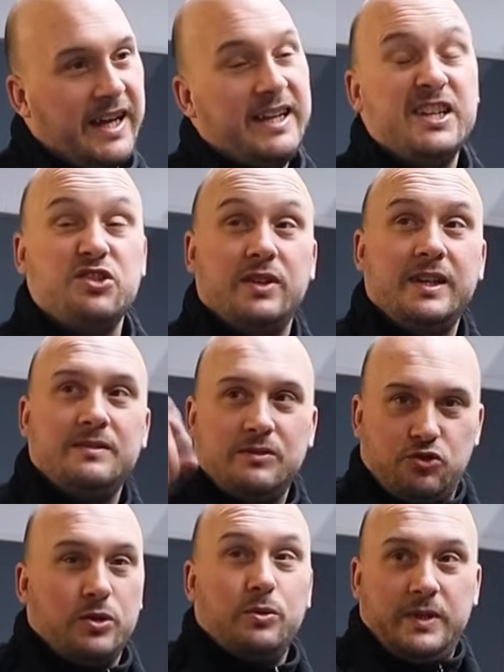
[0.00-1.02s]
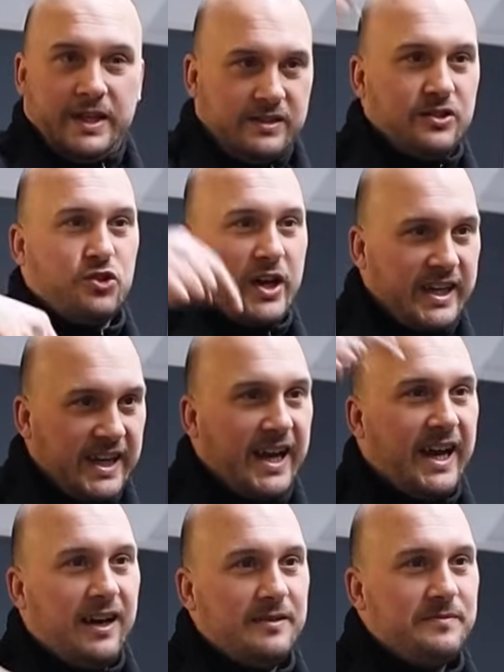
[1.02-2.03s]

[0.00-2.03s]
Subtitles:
They literally drilled it to drain it out.